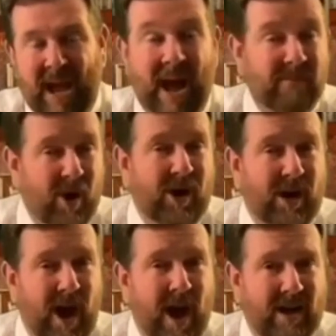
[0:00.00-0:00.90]
I'm going to
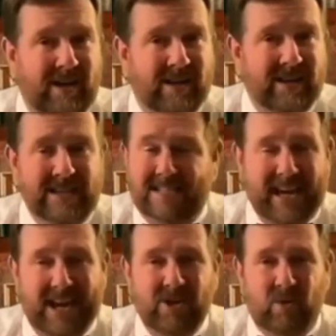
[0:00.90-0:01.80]
lock
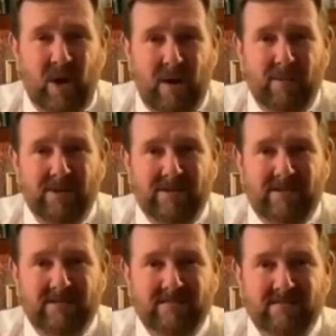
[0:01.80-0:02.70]
Daniel
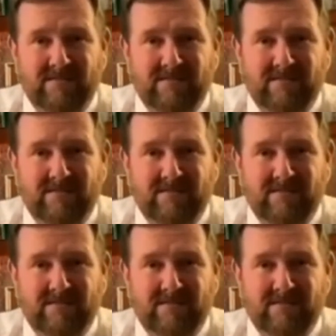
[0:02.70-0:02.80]
Roberts